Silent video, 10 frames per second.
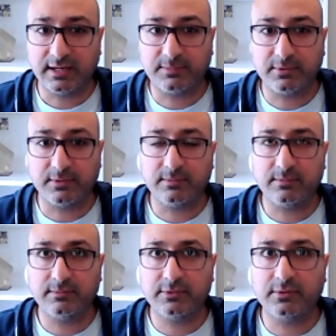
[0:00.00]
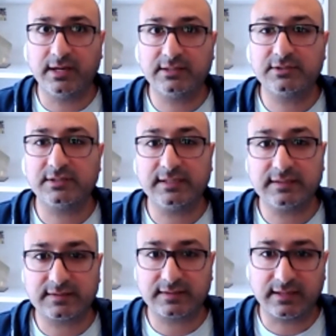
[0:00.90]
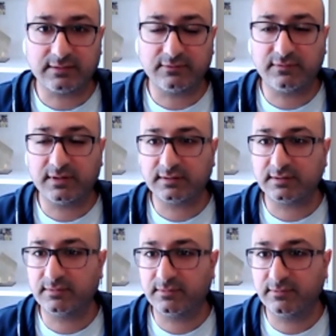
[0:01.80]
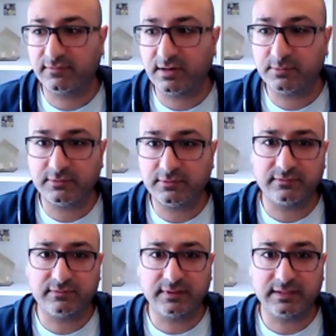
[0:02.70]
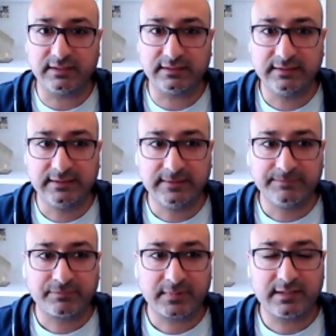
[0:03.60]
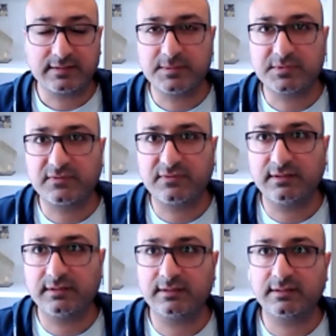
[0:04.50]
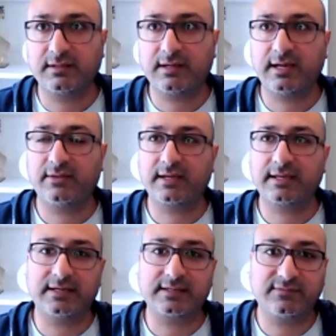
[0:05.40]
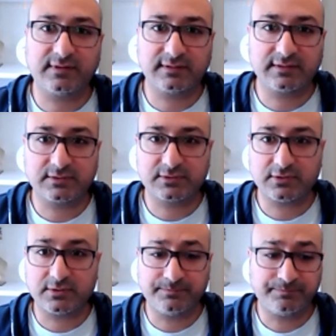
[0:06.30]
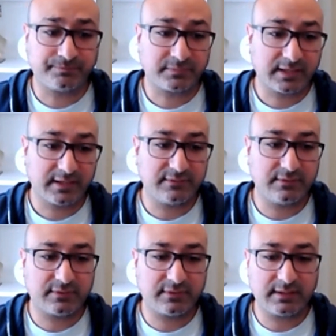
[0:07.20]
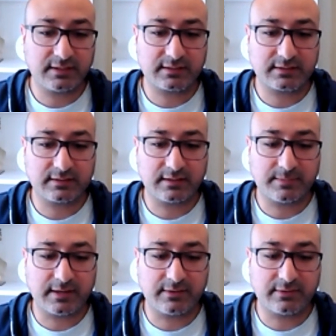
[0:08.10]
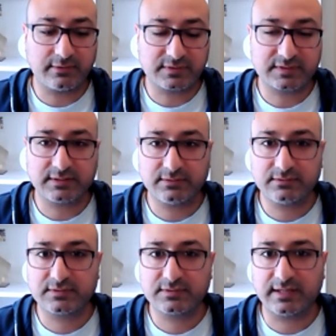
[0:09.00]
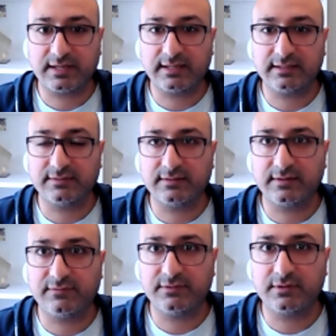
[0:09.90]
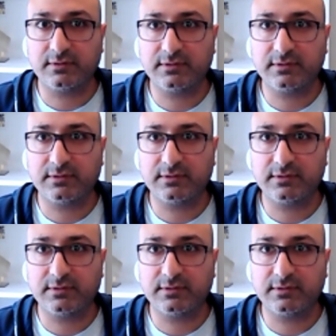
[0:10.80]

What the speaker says: and you put your energy into that, you'll find it far more fulfilling. And in terms of finding how that connects to finding the job, if you think about those skills, and if you